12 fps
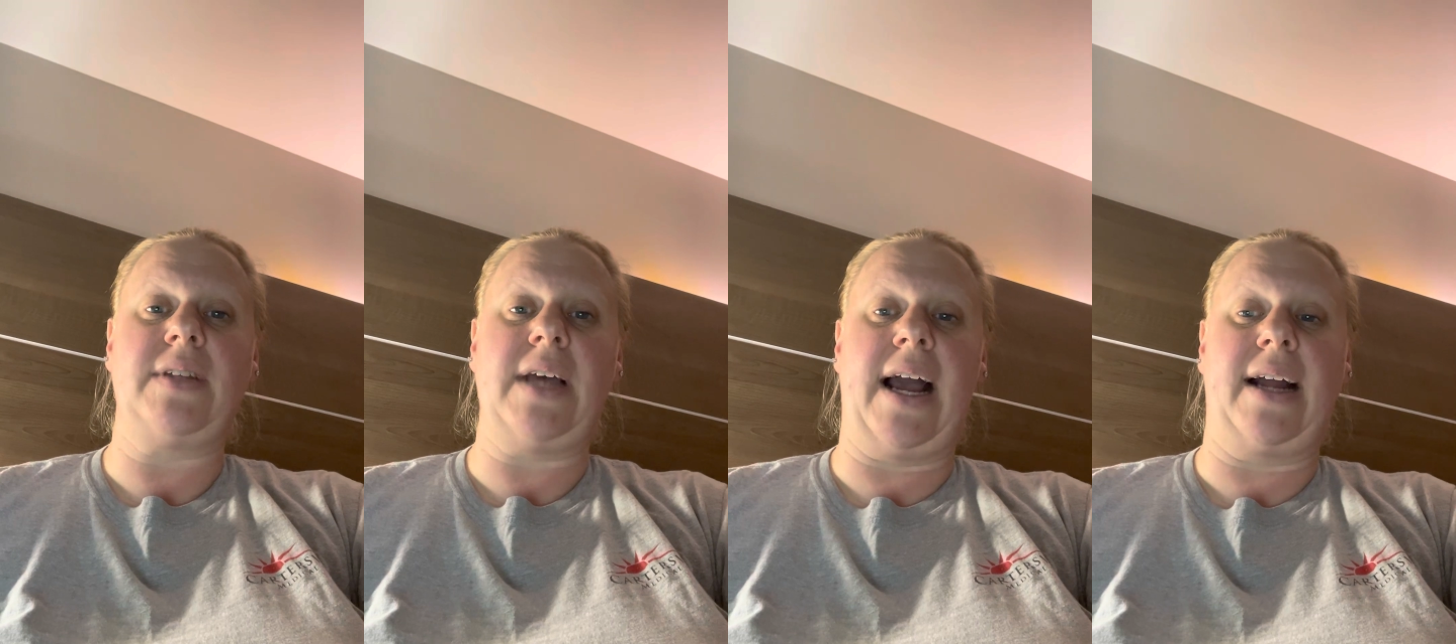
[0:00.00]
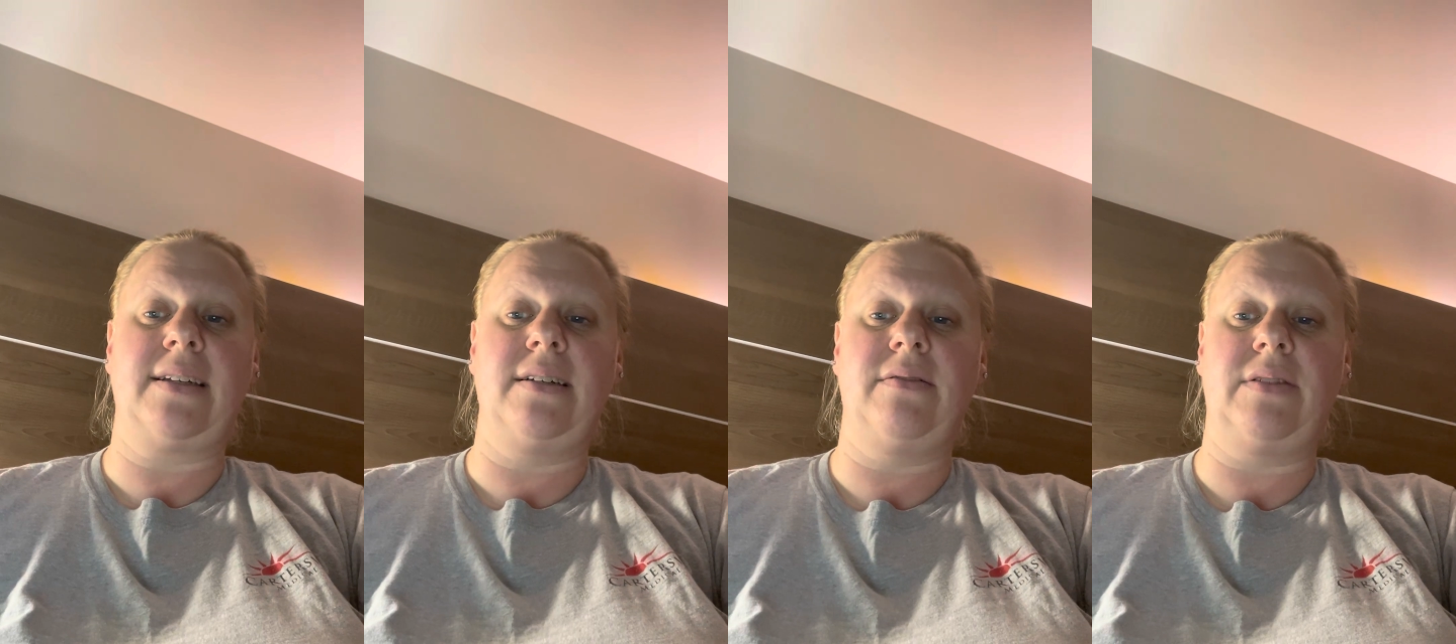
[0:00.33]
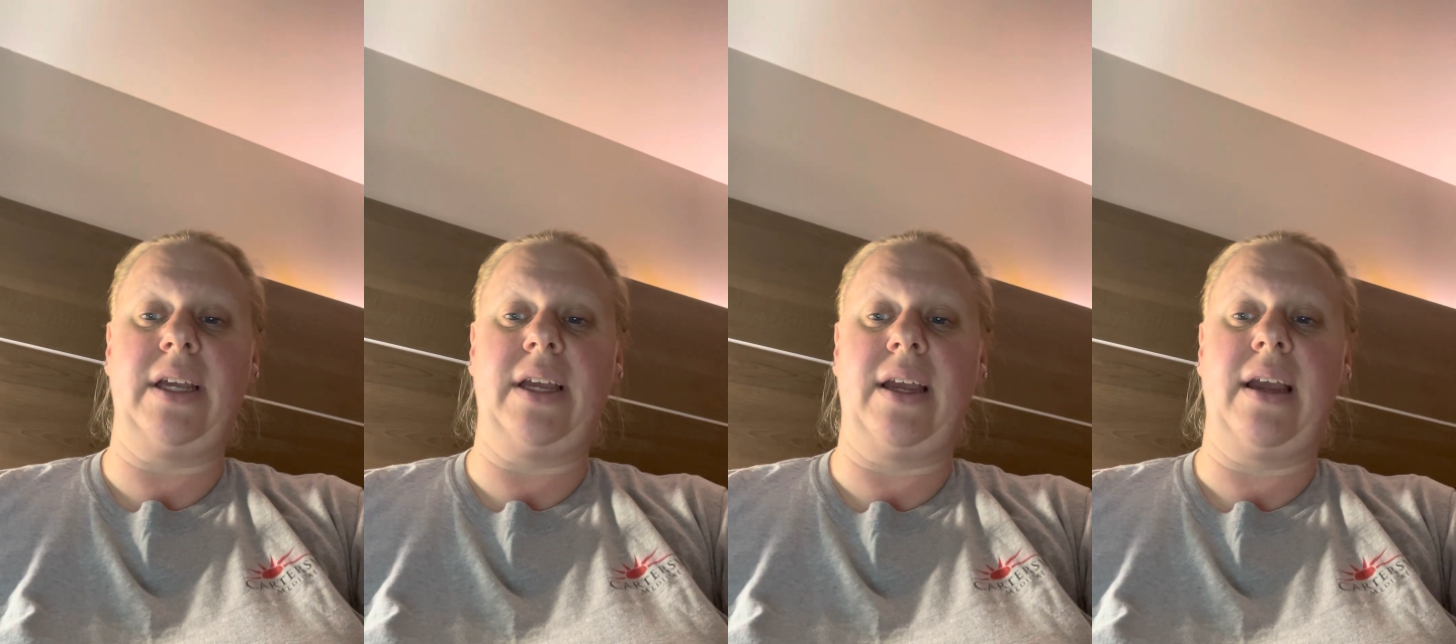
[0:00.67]

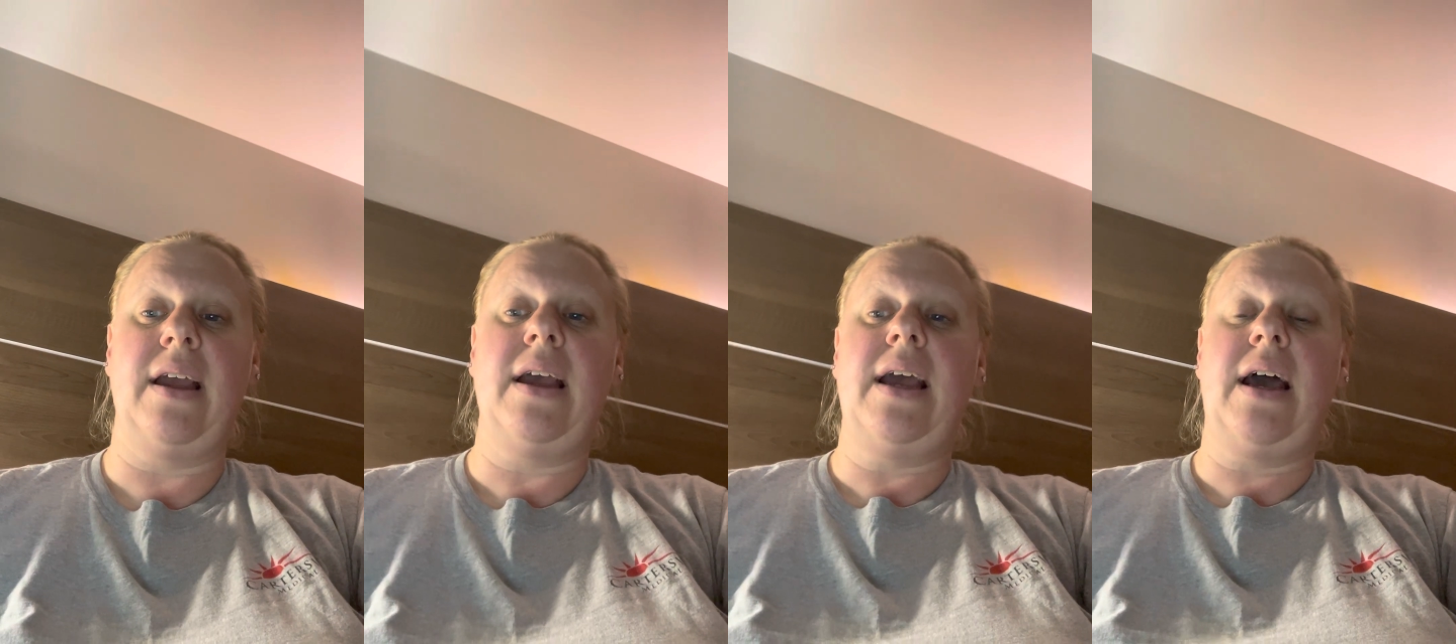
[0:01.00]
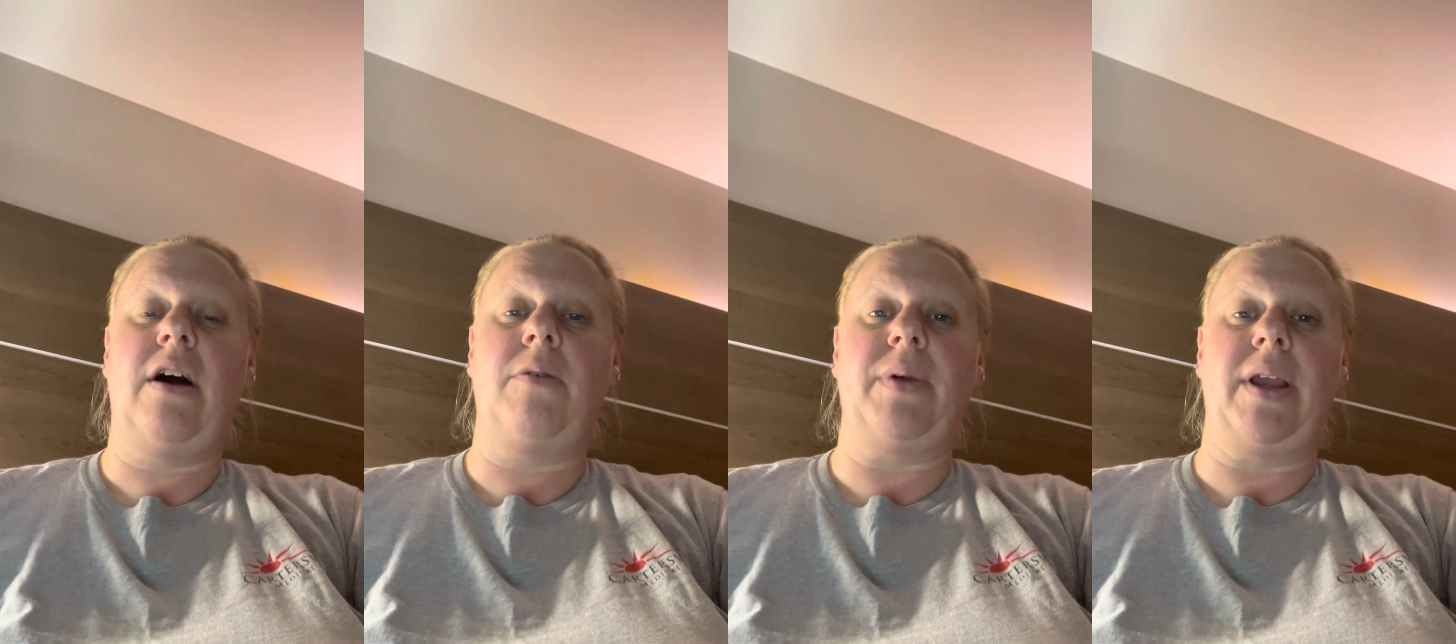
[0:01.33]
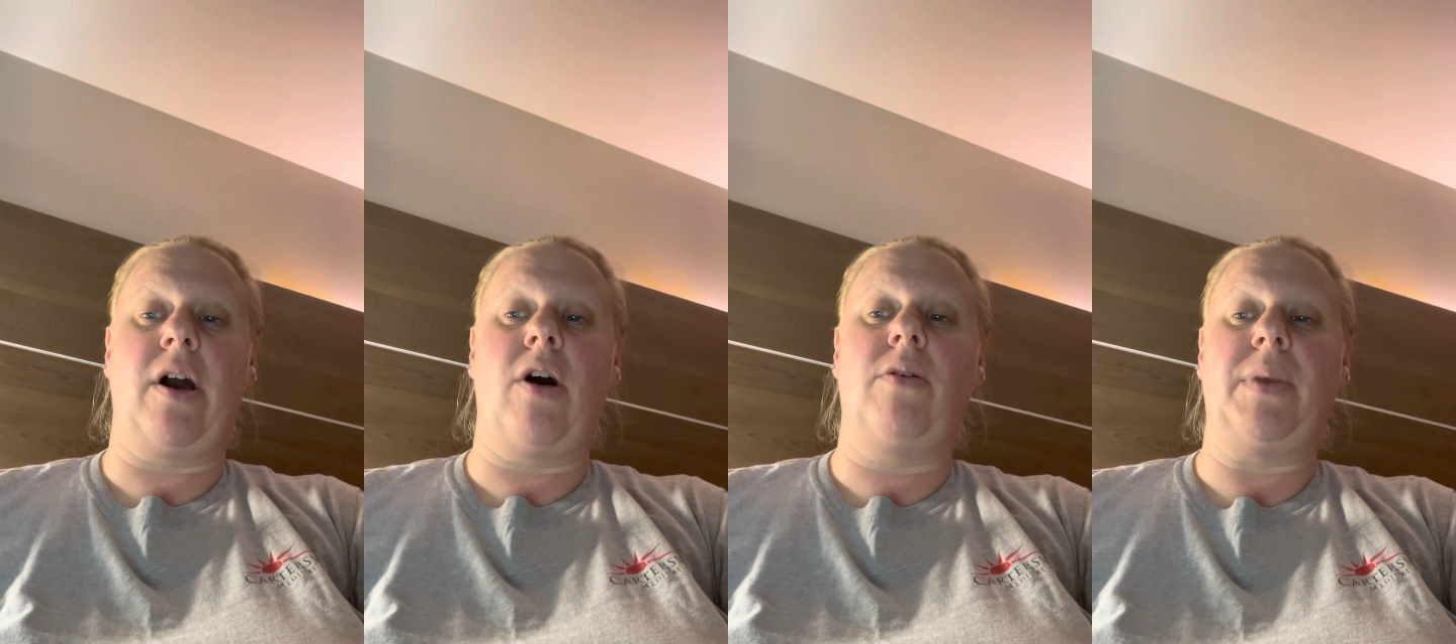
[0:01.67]
actively helping
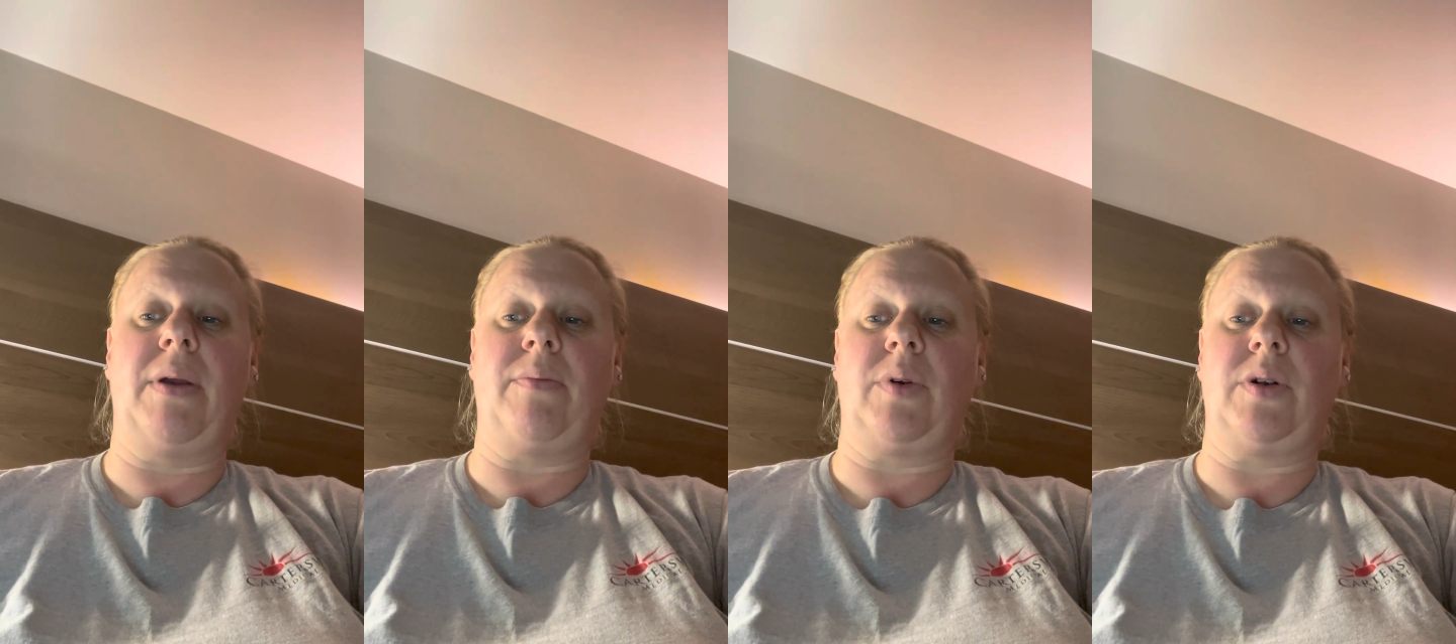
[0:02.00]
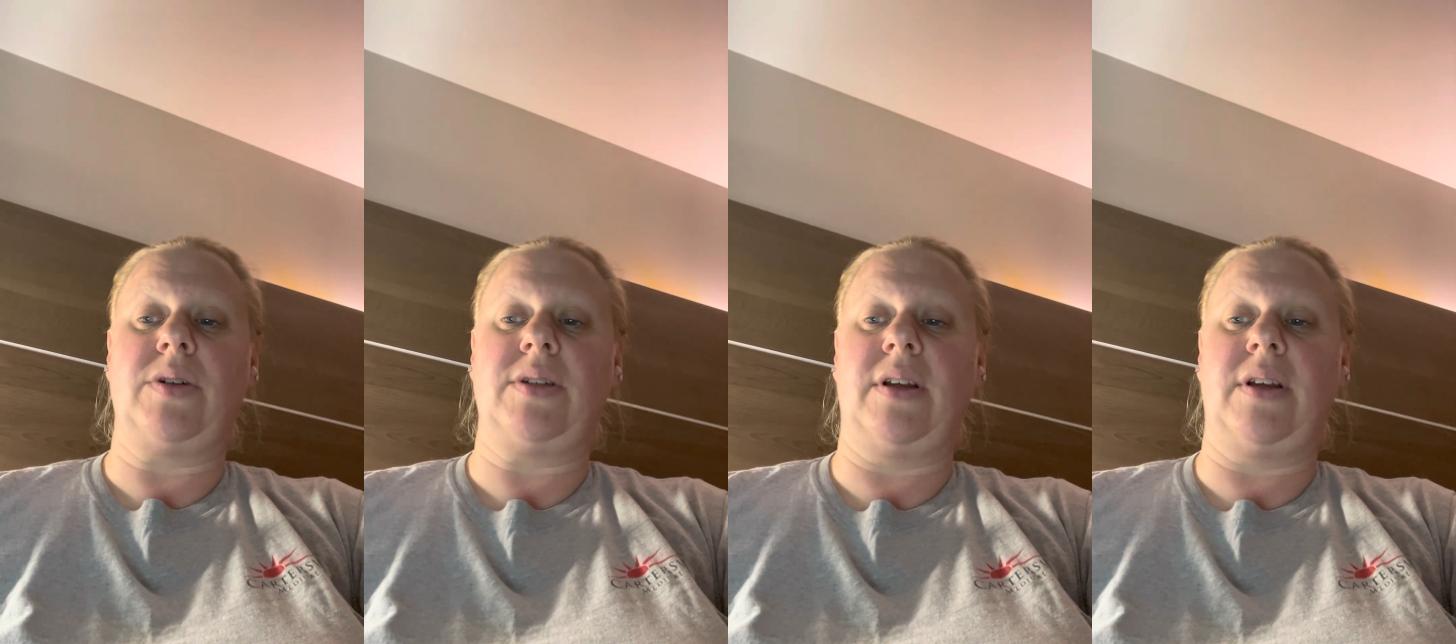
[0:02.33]
all members